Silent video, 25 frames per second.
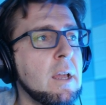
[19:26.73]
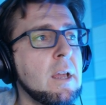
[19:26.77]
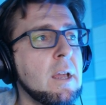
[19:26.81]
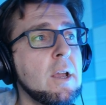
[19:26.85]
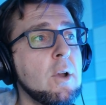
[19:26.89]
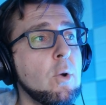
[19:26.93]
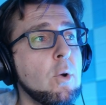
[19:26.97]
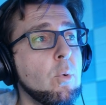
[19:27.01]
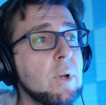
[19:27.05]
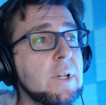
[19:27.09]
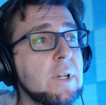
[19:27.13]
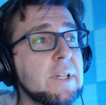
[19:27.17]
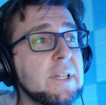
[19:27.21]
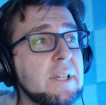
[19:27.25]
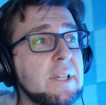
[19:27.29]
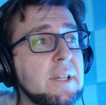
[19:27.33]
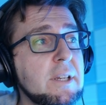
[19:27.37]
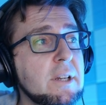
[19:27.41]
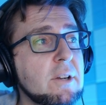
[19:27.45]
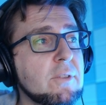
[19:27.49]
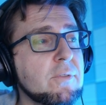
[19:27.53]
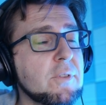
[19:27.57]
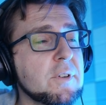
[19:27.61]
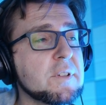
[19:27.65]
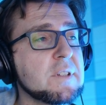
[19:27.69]
Well,
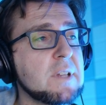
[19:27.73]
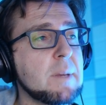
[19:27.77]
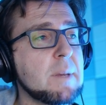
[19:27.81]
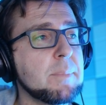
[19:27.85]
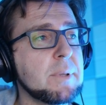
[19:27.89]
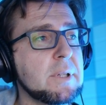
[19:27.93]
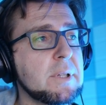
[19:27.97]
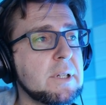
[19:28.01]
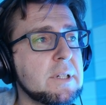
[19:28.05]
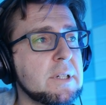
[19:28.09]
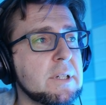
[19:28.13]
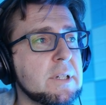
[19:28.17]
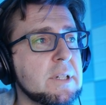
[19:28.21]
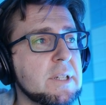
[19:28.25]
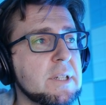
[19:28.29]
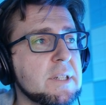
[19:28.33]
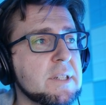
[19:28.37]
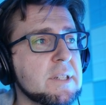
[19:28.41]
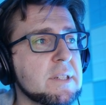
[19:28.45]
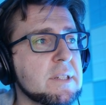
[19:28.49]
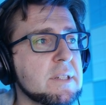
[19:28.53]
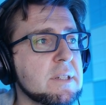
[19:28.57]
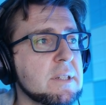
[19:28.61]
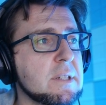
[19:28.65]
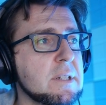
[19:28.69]
here, for example, in
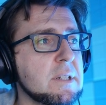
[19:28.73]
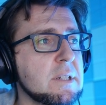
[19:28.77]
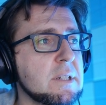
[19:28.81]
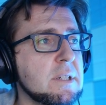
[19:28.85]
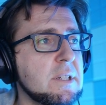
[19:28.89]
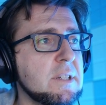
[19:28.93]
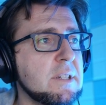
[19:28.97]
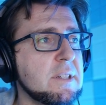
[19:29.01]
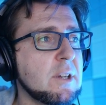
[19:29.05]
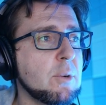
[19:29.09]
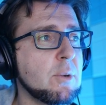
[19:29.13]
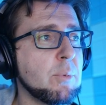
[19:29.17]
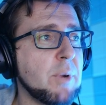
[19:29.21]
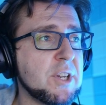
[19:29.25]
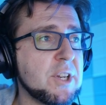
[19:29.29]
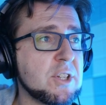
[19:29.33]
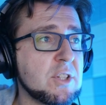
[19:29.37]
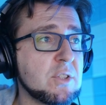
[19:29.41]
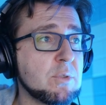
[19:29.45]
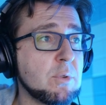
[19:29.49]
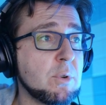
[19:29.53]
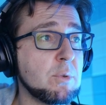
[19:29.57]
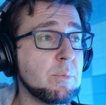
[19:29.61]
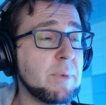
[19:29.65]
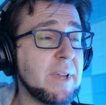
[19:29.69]
these
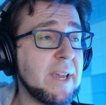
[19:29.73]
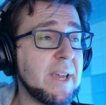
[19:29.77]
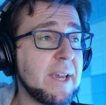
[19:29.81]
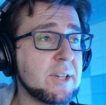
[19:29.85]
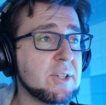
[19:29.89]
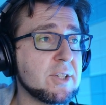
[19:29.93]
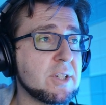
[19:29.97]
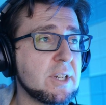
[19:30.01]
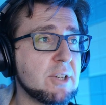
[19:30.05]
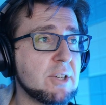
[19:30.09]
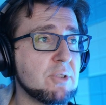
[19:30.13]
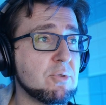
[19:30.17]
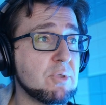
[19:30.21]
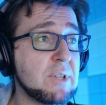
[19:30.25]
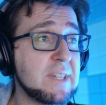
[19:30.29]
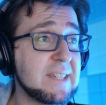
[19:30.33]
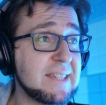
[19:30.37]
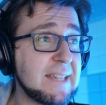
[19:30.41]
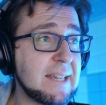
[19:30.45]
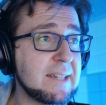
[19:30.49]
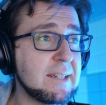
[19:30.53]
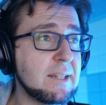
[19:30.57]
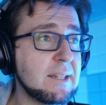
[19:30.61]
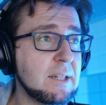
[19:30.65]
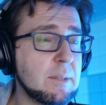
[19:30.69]
equations where we're actually
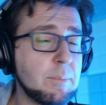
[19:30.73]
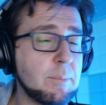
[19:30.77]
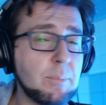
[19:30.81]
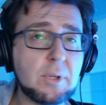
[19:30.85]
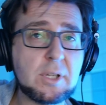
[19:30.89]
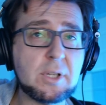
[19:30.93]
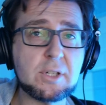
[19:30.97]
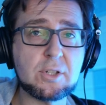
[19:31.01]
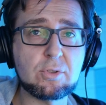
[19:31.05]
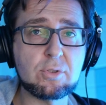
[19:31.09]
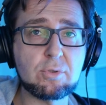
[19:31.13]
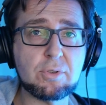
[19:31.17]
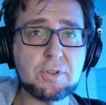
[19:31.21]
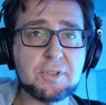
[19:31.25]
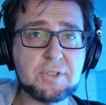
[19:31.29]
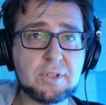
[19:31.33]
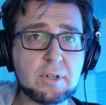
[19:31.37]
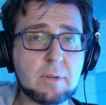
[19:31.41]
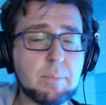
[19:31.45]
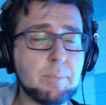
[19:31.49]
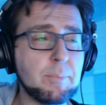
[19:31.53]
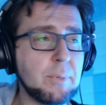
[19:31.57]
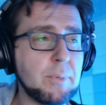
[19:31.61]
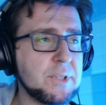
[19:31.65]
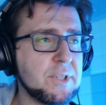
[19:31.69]
resetting the bullet to a
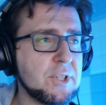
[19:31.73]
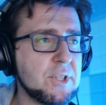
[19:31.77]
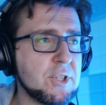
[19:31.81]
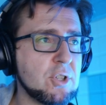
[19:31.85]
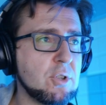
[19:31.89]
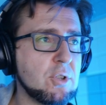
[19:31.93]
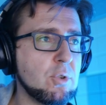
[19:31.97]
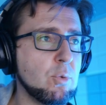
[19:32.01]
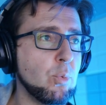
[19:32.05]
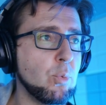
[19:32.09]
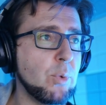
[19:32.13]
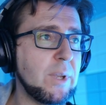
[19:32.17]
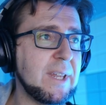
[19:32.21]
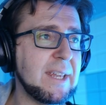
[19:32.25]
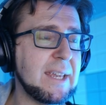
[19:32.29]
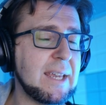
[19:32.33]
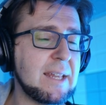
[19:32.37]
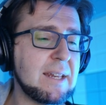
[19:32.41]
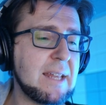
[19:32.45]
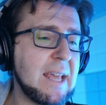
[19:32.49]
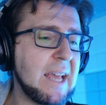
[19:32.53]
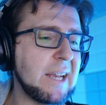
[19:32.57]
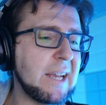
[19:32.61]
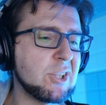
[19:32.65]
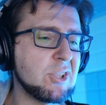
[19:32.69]
certain position, we
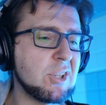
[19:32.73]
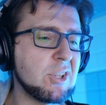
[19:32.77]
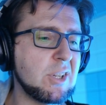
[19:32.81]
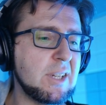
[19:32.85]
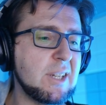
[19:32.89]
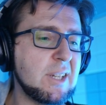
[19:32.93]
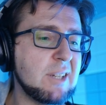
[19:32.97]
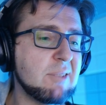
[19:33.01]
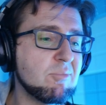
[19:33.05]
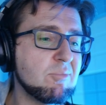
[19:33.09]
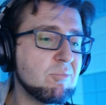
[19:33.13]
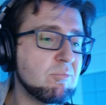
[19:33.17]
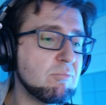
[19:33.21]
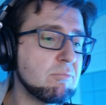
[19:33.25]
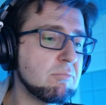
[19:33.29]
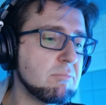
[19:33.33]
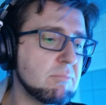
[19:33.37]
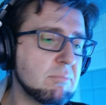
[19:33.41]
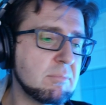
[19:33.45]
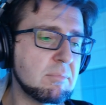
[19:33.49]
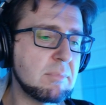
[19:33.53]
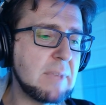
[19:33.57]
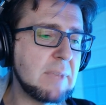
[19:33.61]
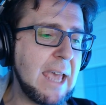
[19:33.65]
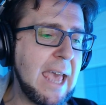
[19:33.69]
can actually
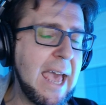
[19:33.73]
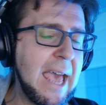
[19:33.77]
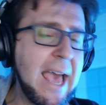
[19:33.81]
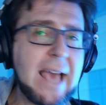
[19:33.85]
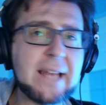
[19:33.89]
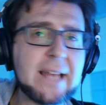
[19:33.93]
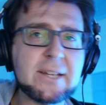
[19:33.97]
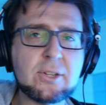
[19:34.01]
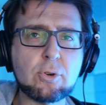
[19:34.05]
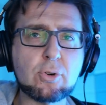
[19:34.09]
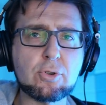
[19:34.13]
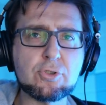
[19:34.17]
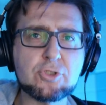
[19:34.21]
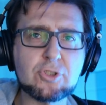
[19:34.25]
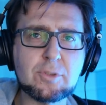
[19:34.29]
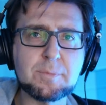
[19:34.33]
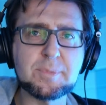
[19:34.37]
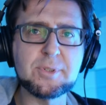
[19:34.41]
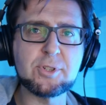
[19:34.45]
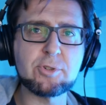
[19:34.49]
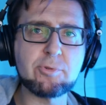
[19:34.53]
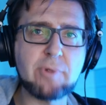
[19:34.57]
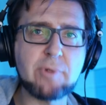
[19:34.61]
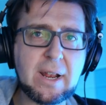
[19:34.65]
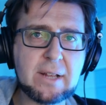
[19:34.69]
add or
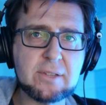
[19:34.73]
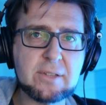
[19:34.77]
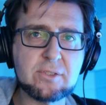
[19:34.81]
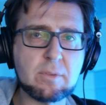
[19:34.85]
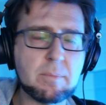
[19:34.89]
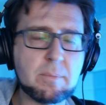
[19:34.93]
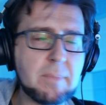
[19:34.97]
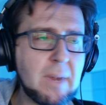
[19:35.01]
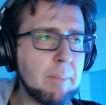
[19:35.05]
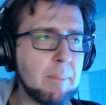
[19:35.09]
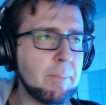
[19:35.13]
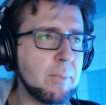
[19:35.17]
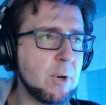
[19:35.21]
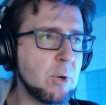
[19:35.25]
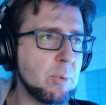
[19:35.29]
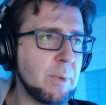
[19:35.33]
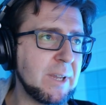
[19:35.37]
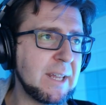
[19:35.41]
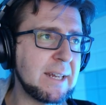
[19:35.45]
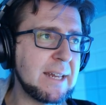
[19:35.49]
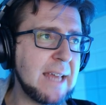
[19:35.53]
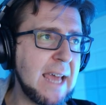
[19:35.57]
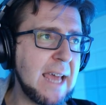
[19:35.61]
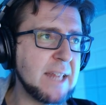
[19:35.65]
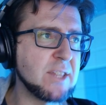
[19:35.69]
subtract some number. We
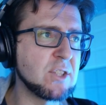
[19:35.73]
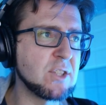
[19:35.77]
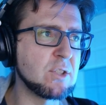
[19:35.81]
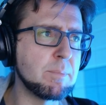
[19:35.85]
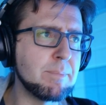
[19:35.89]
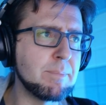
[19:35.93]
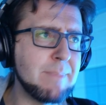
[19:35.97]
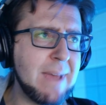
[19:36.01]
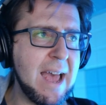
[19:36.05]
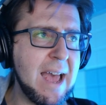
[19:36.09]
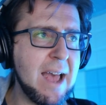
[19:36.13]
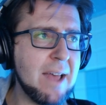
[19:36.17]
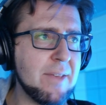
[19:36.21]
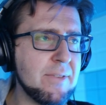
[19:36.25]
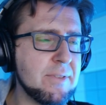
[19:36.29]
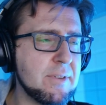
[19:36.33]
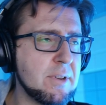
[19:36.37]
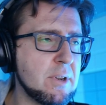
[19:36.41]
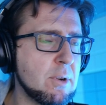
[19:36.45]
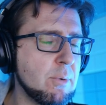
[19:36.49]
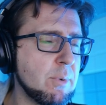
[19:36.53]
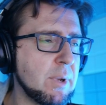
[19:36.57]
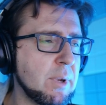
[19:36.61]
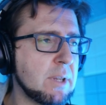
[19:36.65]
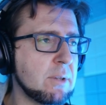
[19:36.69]
can add some math
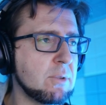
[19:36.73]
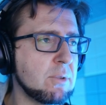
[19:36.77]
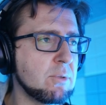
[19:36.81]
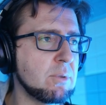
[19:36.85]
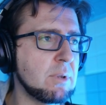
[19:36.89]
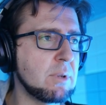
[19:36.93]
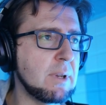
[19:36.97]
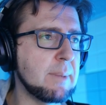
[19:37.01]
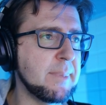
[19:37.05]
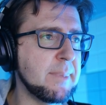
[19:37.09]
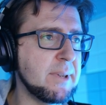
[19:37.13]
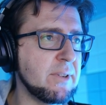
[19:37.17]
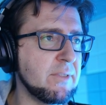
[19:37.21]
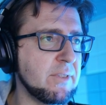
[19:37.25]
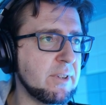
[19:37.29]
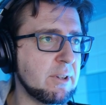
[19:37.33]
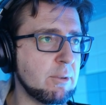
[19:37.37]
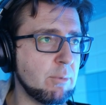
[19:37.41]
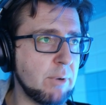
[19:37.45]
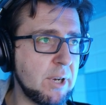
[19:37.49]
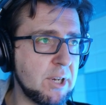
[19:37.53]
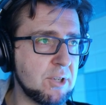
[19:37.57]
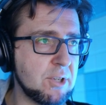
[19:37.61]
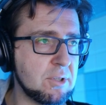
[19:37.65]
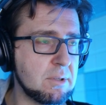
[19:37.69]
here. We can do a little bit of
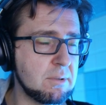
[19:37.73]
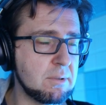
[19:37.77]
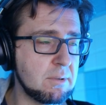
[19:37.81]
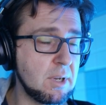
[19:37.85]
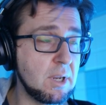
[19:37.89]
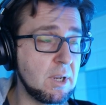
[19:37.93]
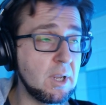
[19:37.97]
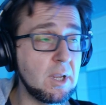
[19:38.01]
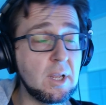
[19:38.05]
equation.